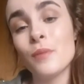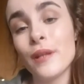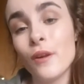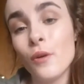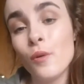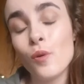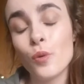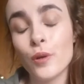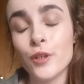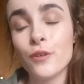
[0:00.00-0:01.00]
below
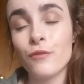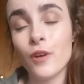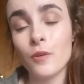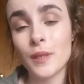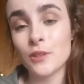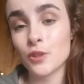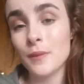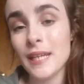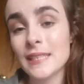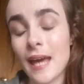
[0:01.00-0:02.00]
or you can follow my social
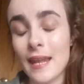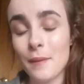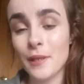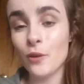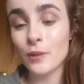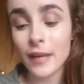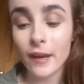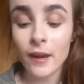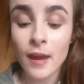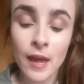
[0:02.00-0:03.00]
medias and let me know there.